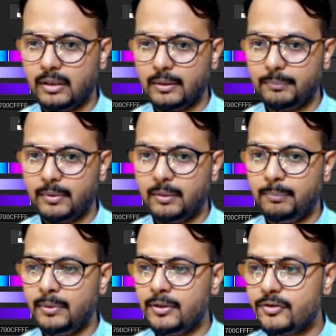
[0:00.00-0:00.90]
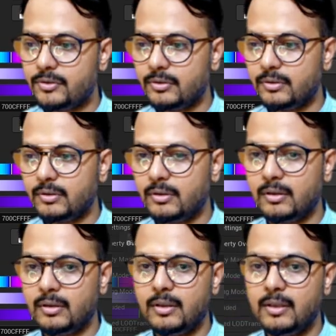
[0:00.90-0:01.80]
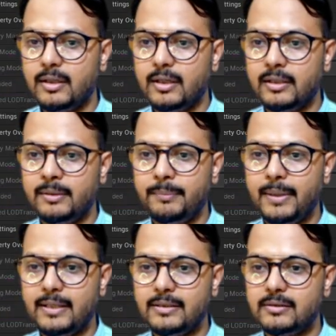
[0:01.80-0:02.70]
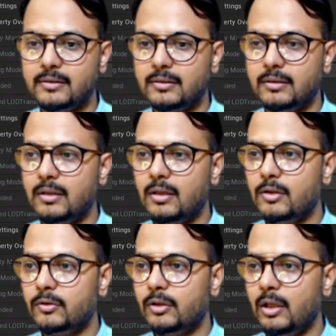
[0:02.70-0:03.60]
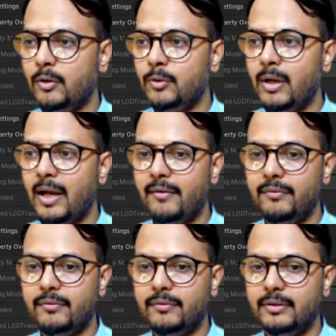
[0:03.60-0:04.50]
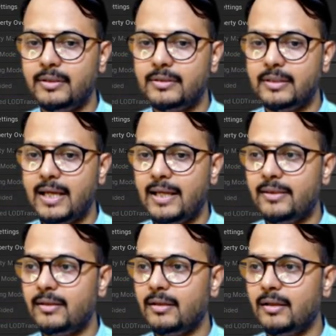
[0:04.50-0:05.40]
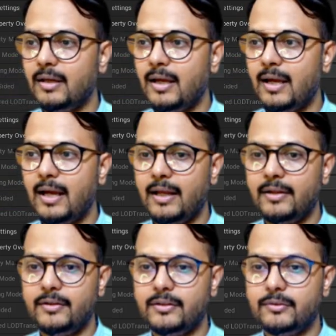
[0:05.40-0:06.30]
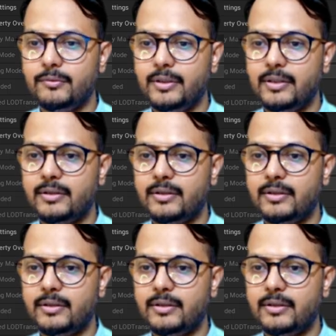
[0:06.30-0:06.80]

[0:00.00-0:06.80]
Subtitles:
purplish. It depends. So now you have this length and this width.